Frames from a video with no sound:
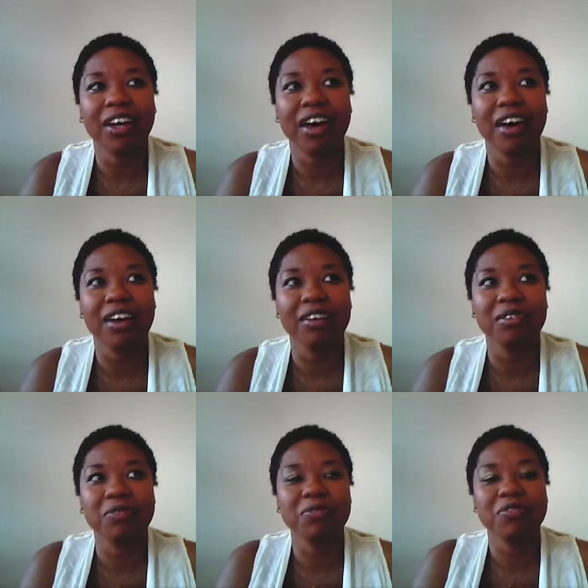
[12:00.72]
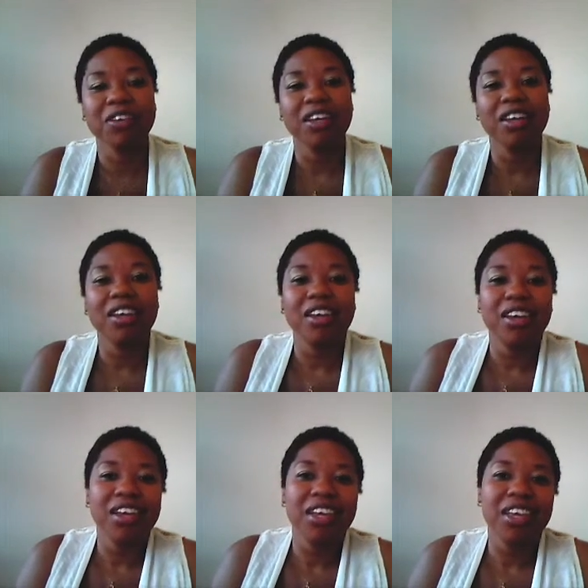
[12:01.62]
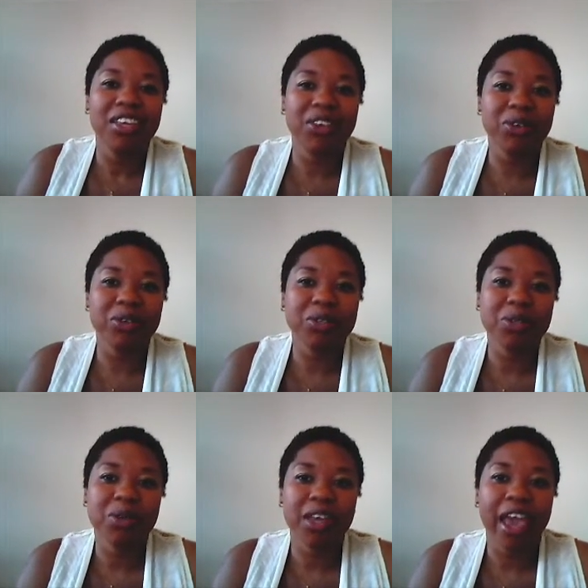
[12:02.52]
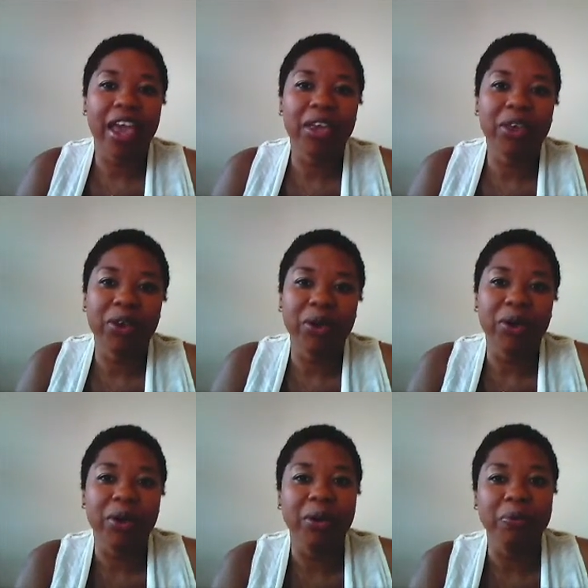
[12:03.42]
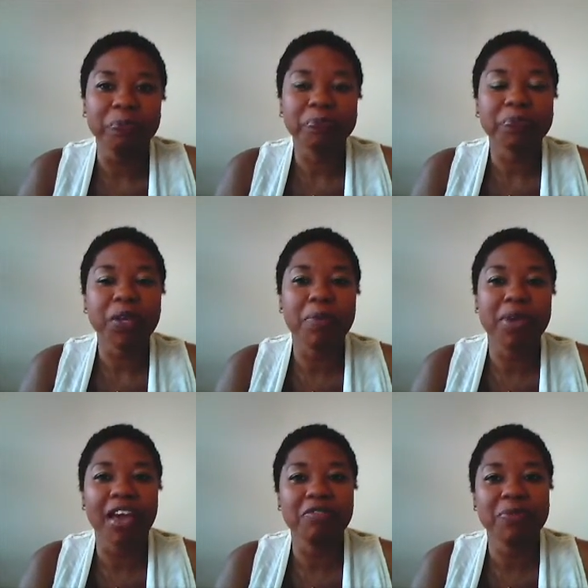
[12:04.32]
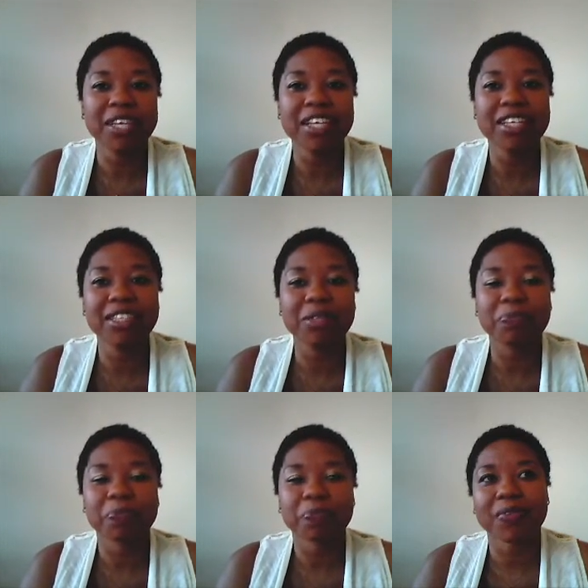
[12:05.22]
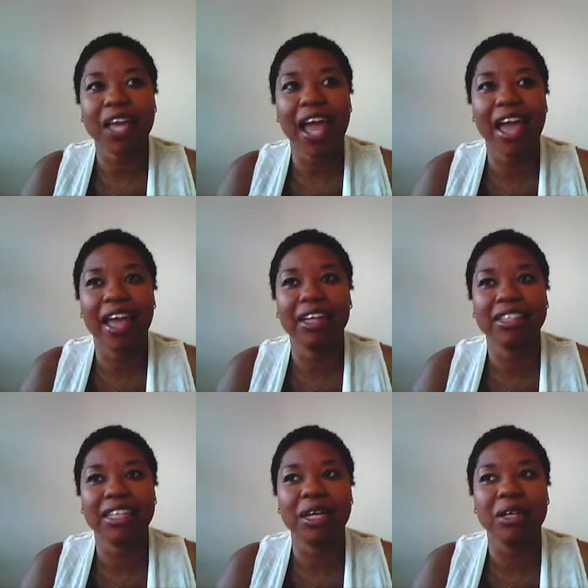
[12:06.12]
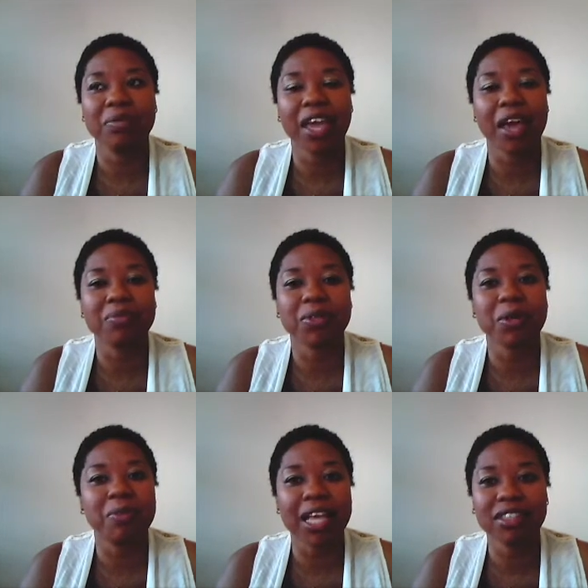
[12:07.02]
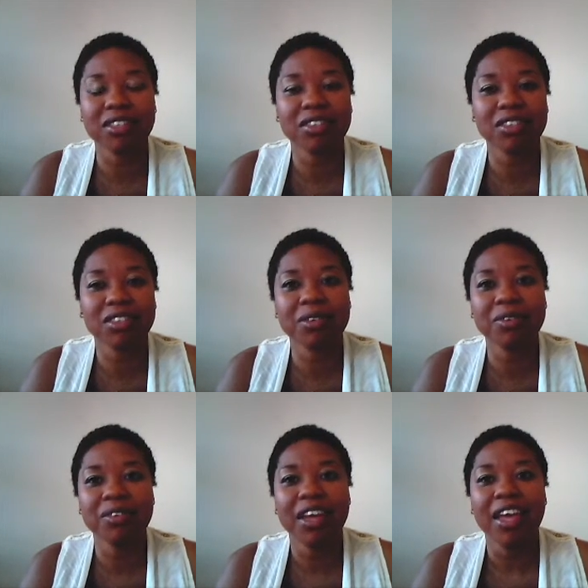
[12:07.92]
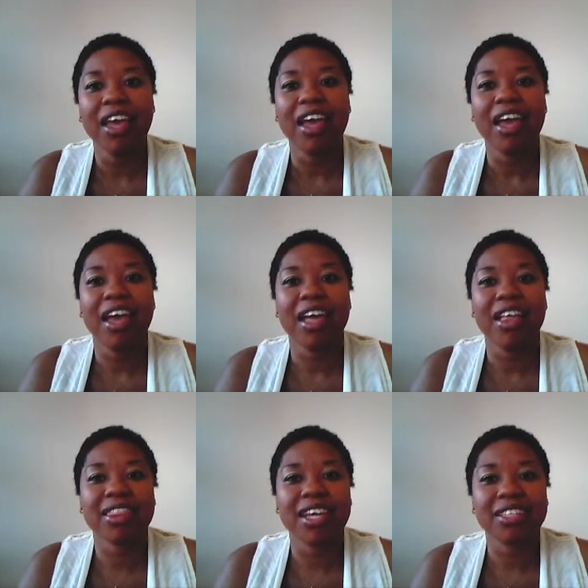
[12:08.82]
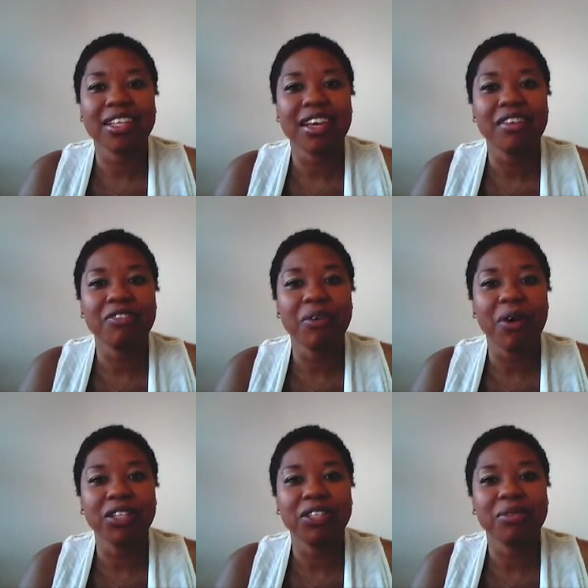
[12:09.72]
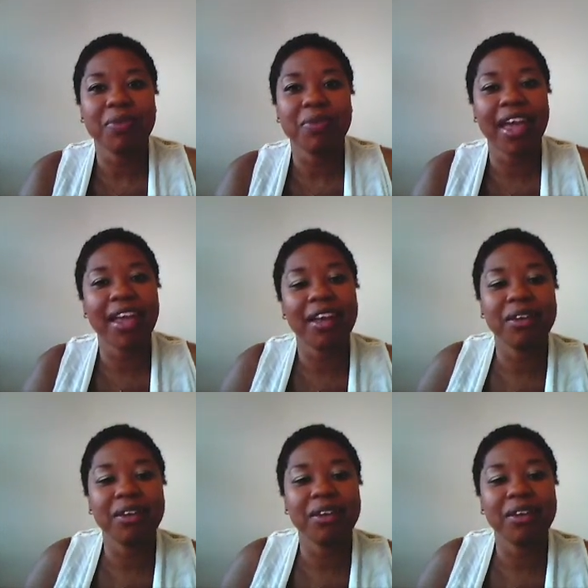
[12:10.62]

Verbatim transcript: of you to get your BFPs. And um, yeah, so blessings to you. And thanks again for watching. Bye.